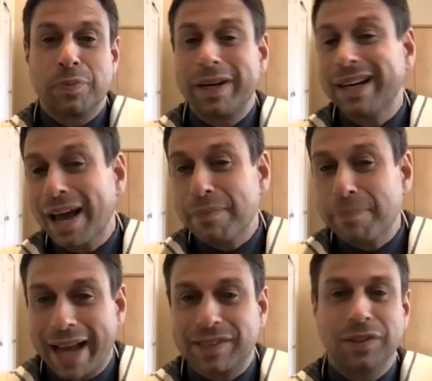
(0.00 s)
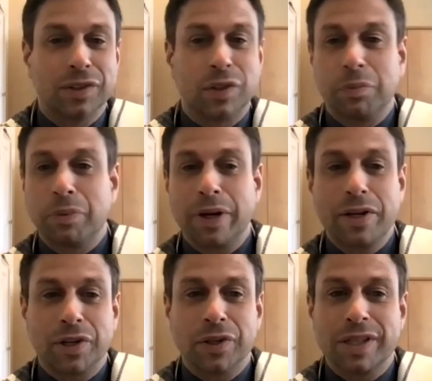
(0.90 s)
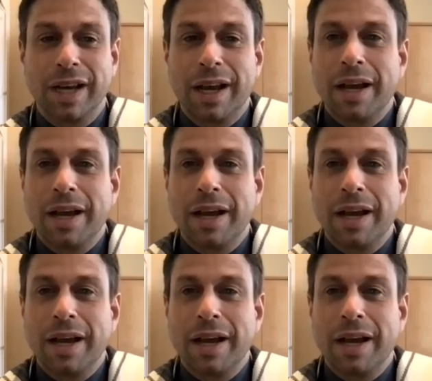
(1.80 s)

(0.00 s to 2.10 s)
but not pastors or preachers,